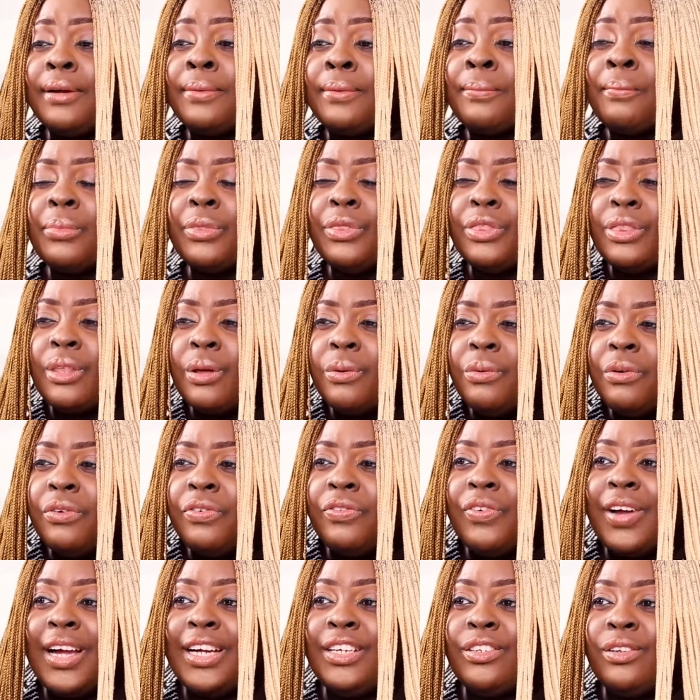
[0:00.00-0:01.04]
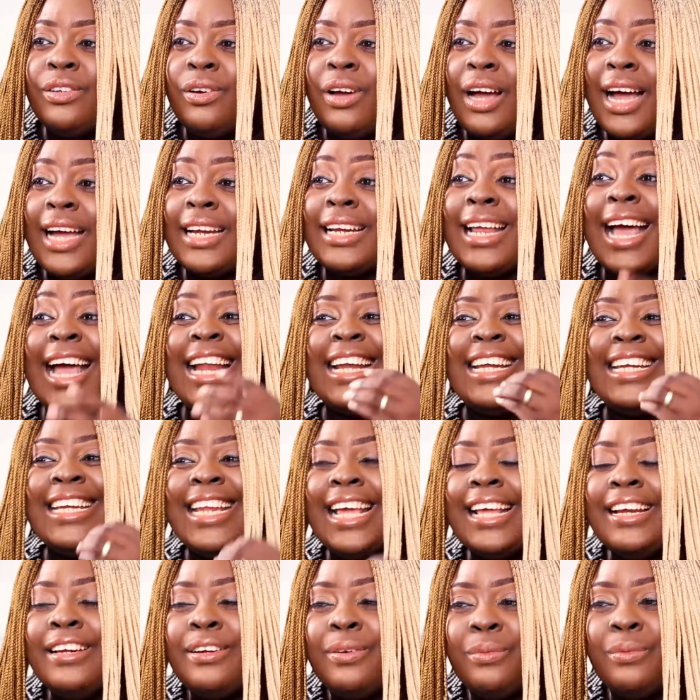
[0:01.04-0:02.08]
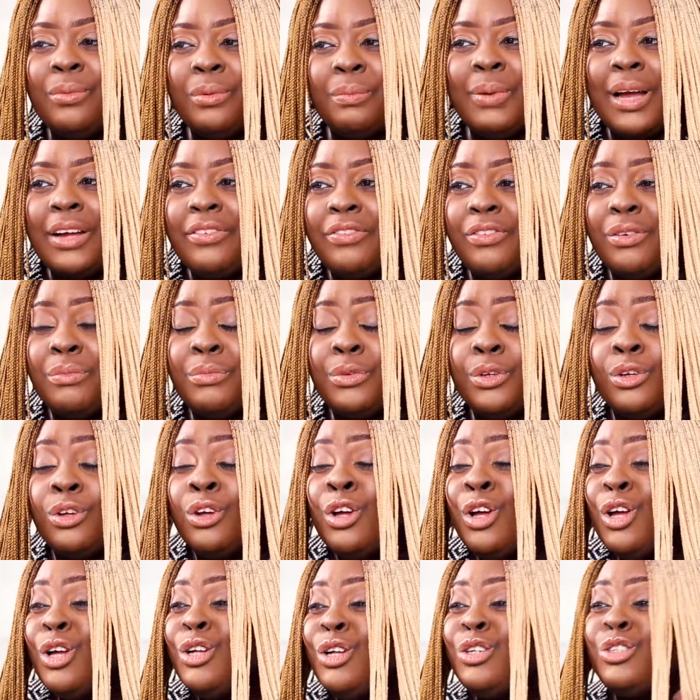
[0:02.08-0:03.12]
ad, they will find your ad and then they will buy from you.